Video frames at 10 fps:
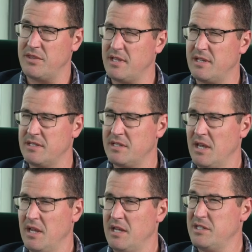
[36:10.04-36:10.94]
I think is
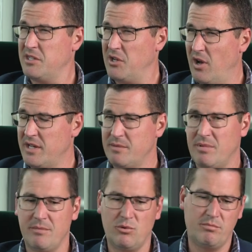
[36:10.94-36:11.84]
is denied to
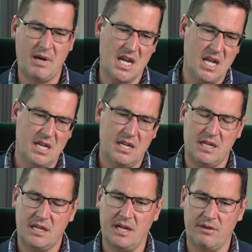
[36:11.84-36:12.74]
people. But
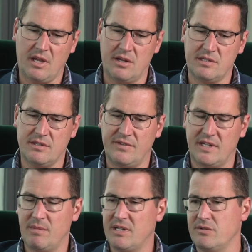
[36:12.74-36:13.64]
you know, it goes to the
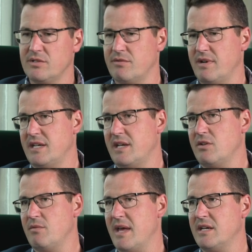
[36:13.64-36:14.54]
fundamentals around our
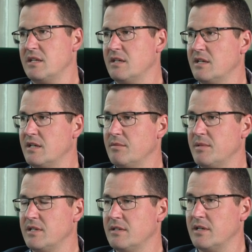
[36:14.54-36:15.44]
humanity. You know, I
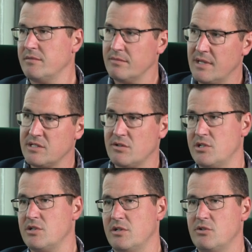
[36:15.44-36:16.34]
mean, I, as a
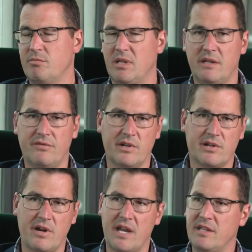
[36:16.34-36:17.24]
Christian, I do believe we're
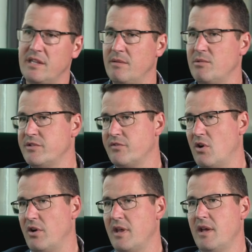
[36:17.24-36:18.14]
created in the image of
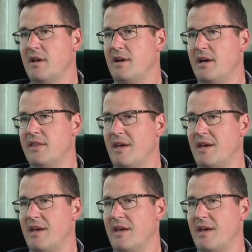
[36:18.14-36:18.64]
God. Uh,